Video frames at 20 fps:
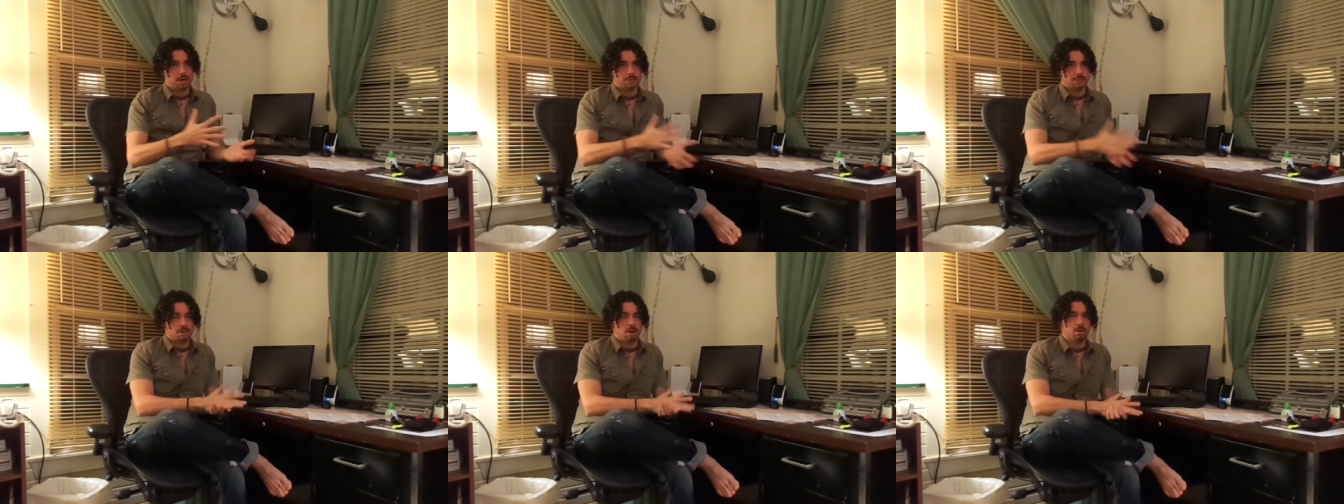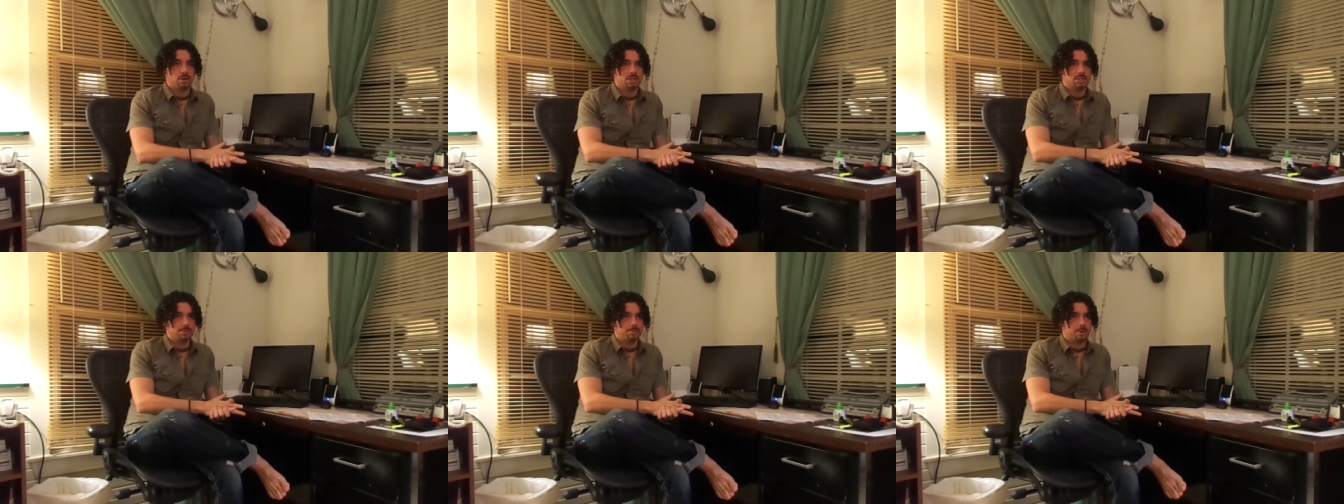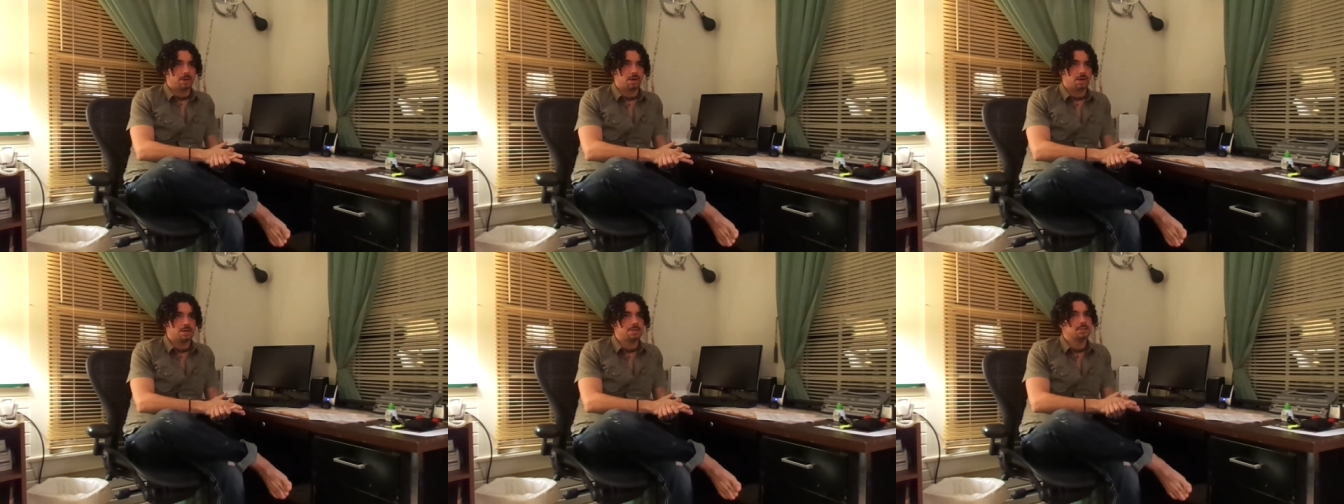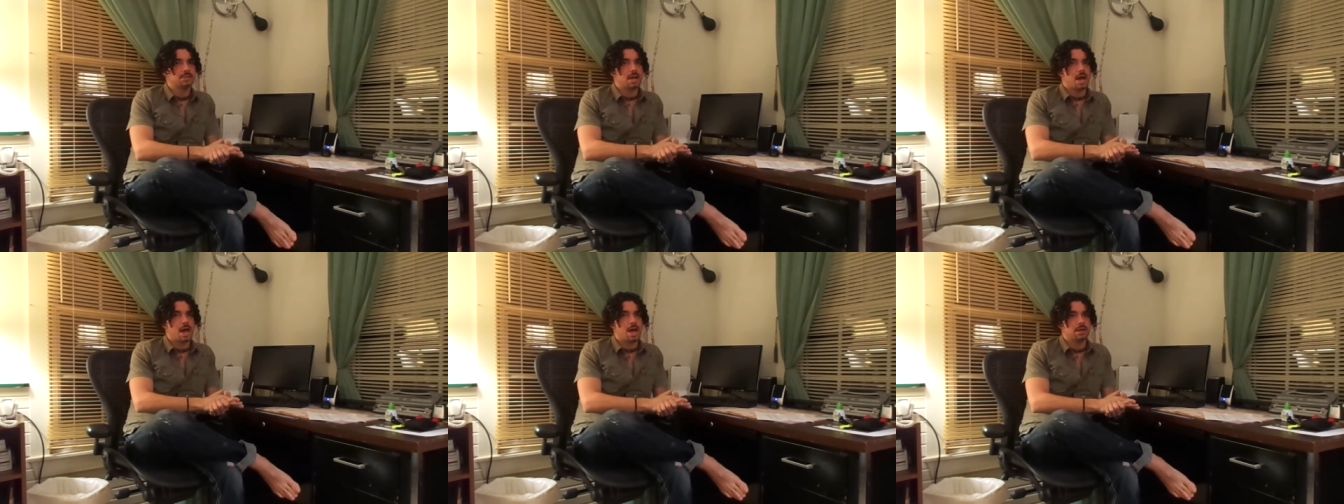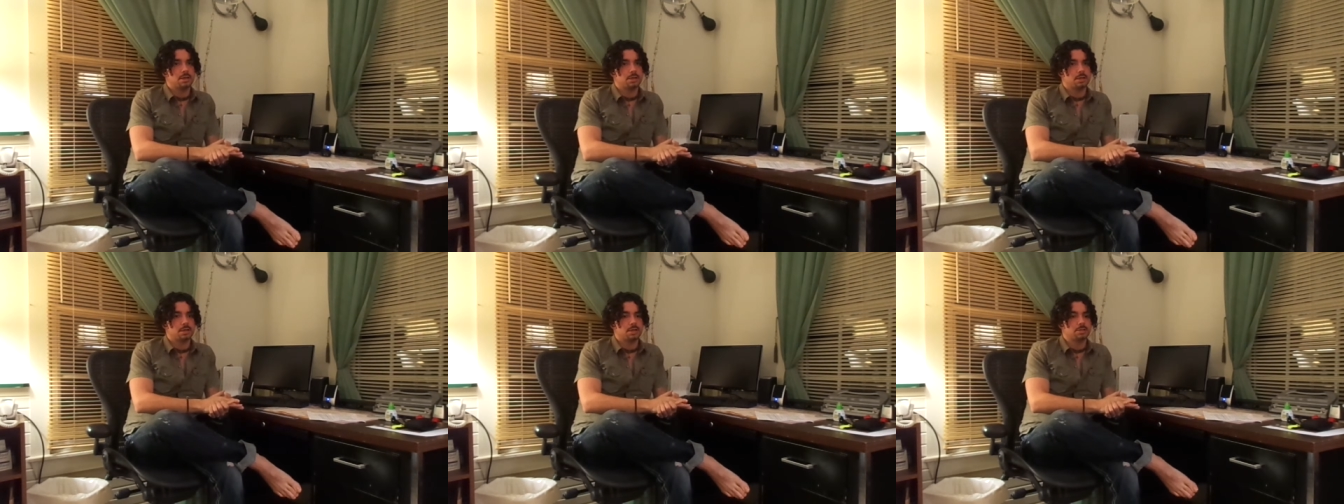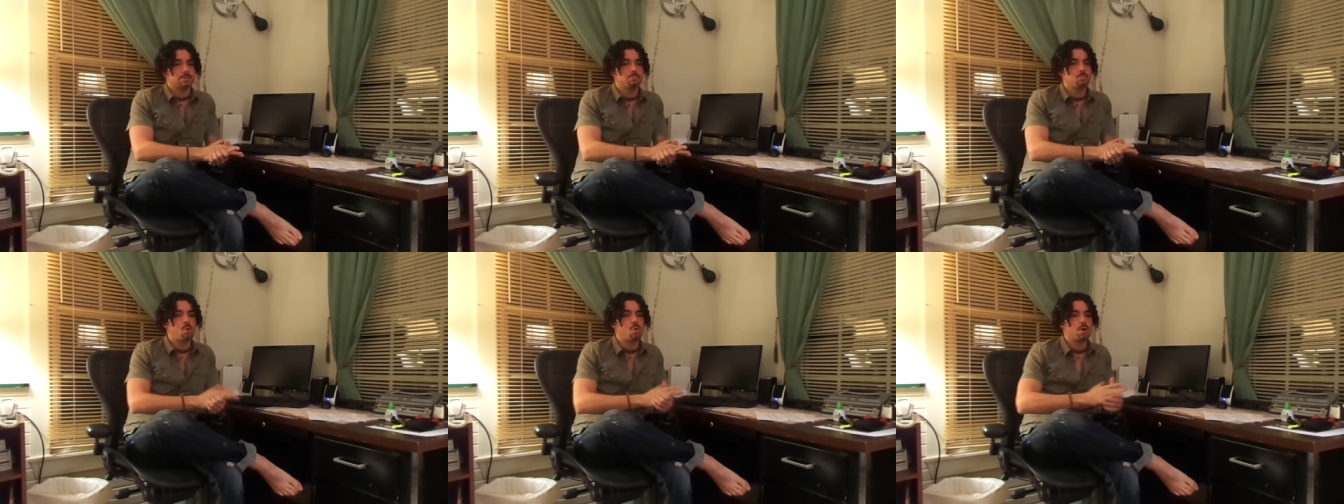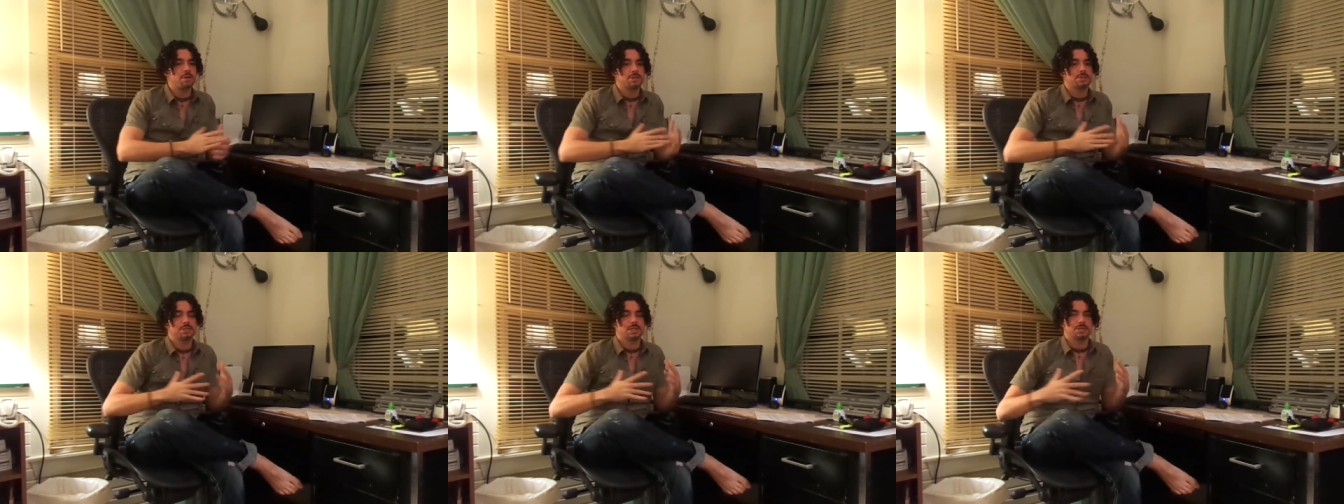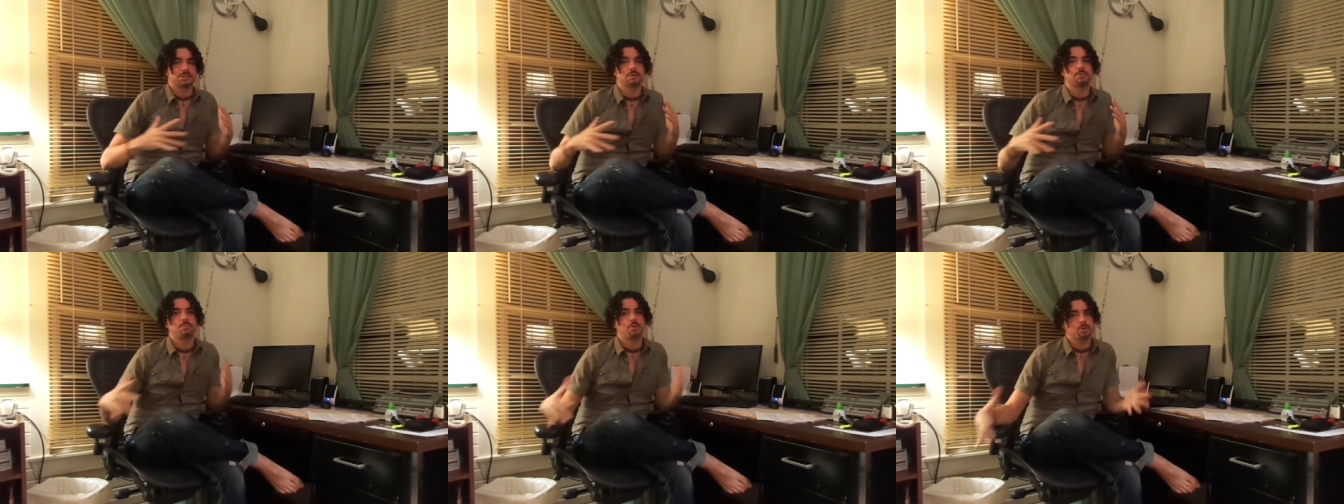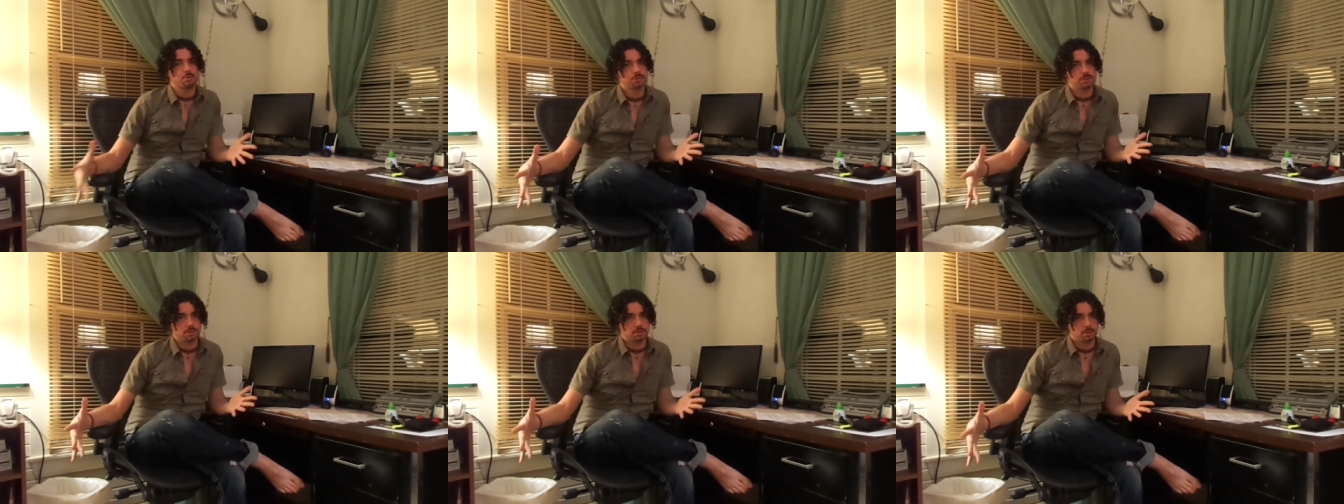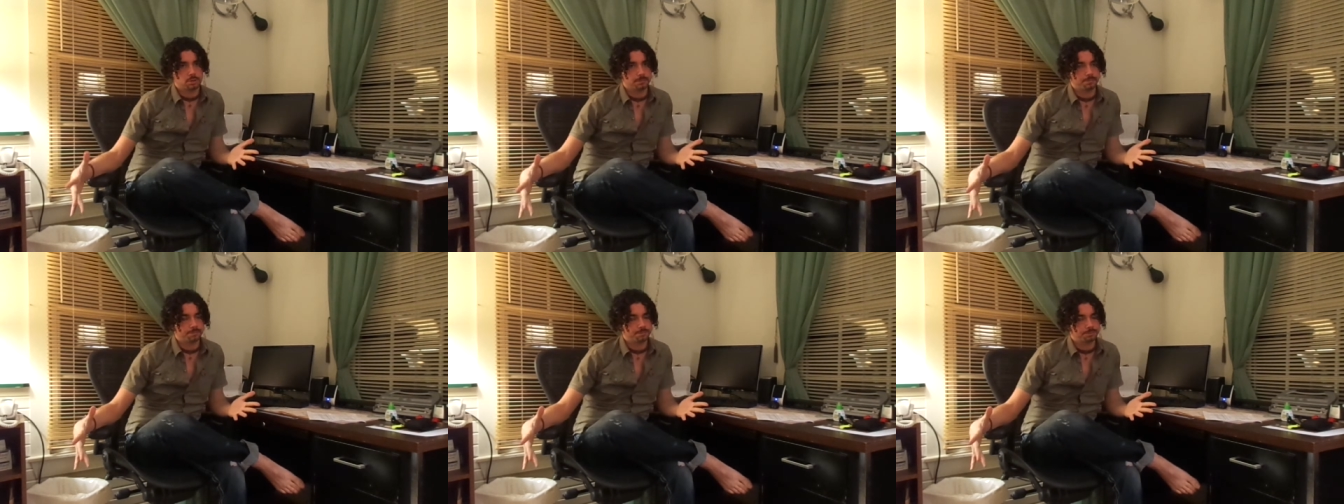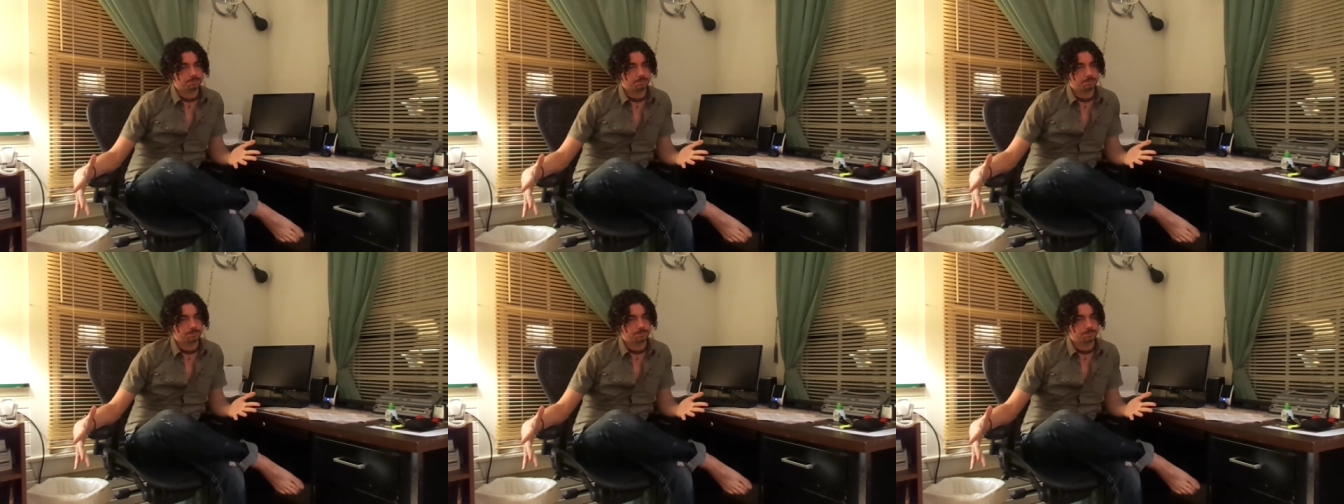Because the Holy Spirit is not is more than just emotional